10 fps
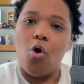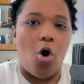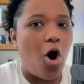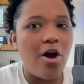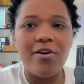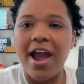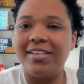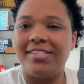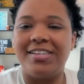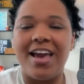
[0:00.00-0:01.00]
All right,
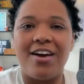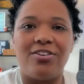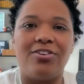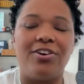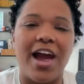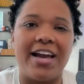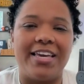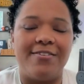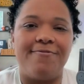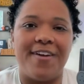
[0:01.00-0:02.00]
Seattle
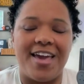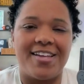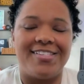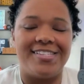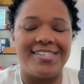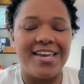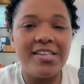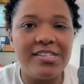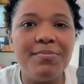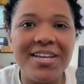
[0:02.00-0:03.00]
Kraken fans,
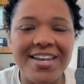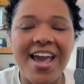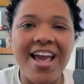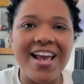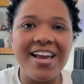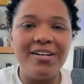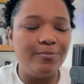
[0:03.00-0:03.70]
it's a Monday.